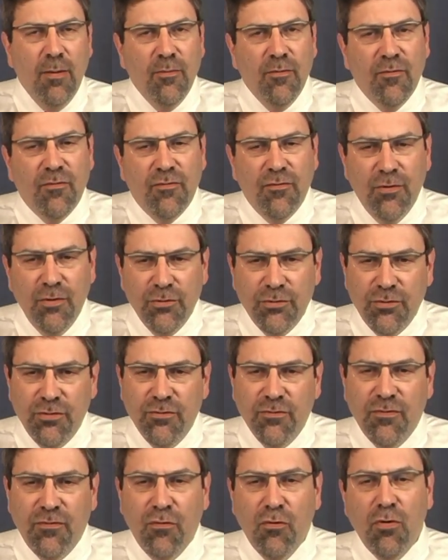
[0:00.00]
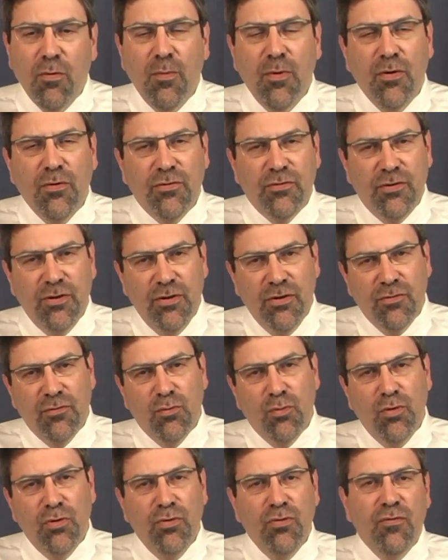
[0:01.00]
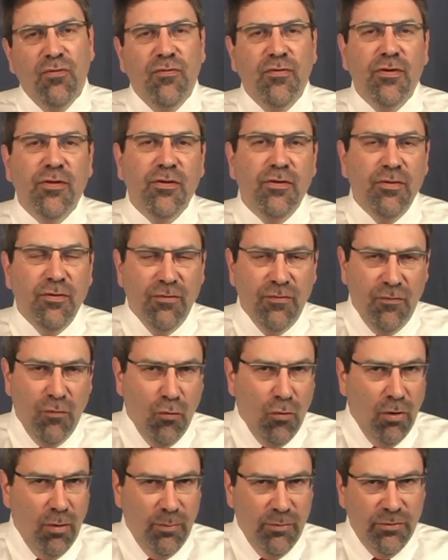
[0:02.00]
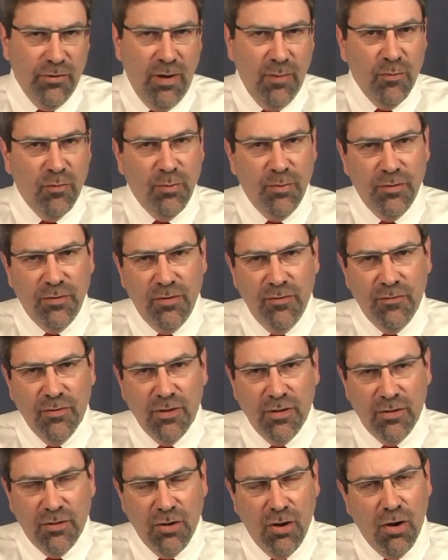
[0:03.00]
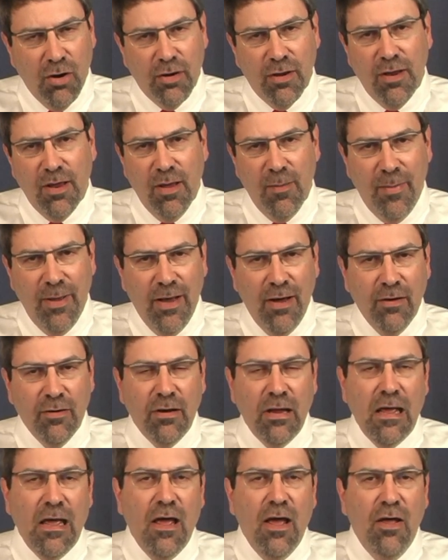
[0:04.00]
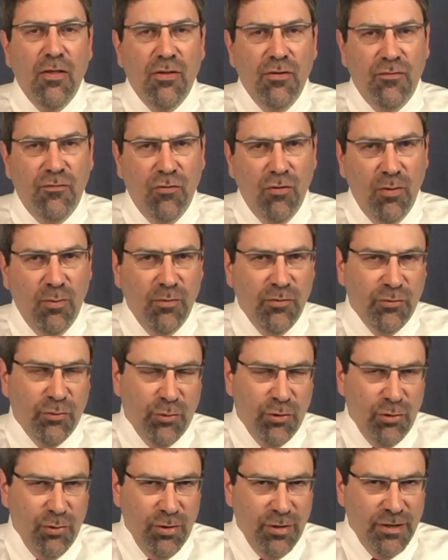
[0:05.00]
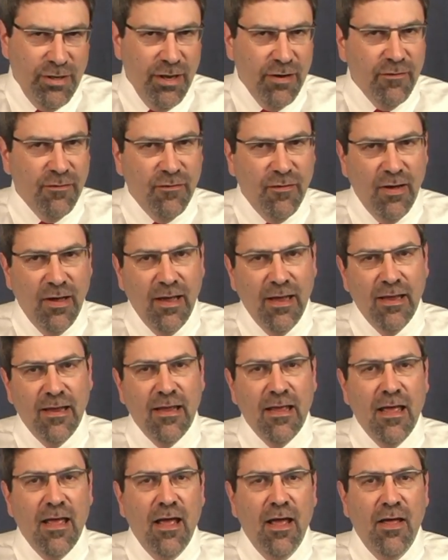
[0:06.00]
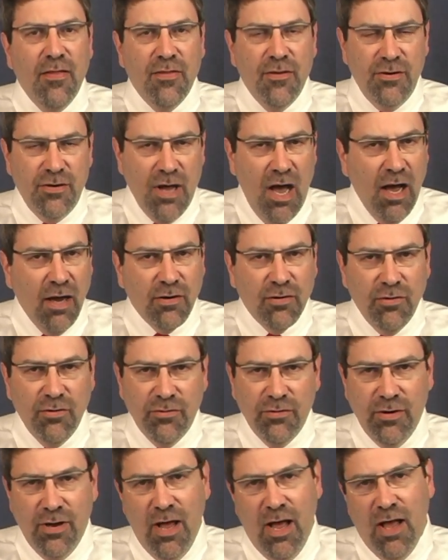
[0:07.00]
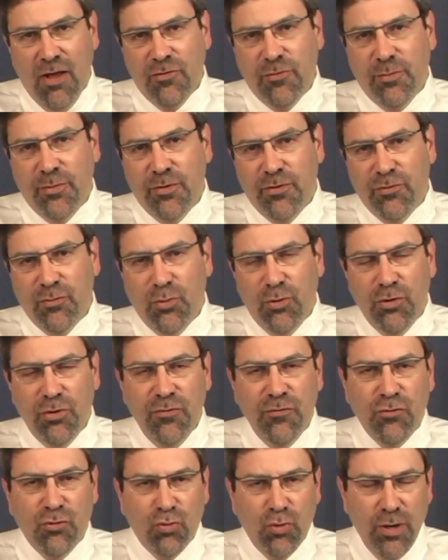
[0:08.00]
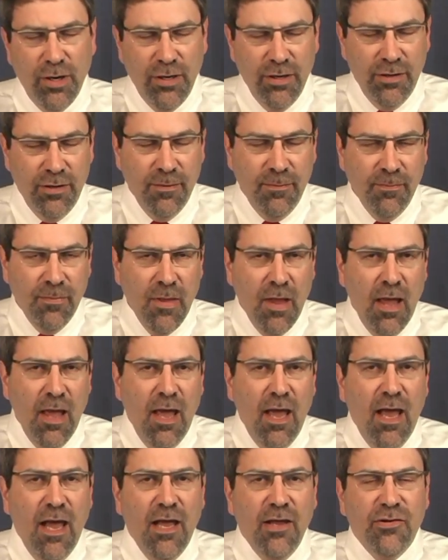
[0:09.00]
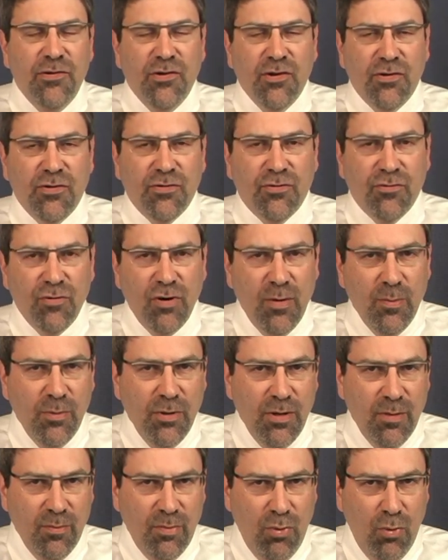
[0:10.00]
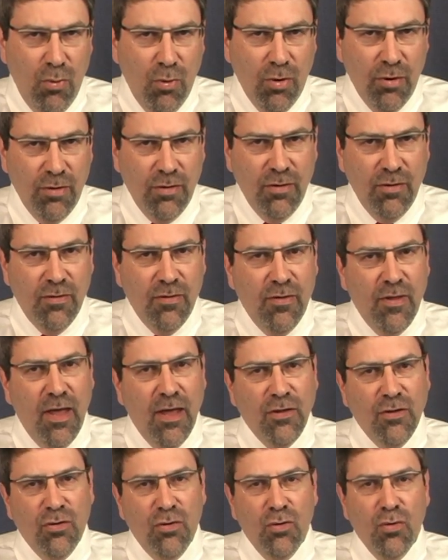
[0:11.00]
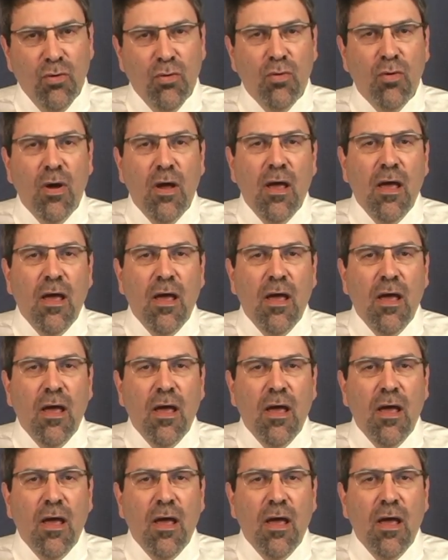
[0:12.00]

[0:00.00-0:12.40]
First and foremost is when you fill in the forms, and I'm specifically talking about the forms where you identify the doctors and hospitals where you've treated, it's extremely important that you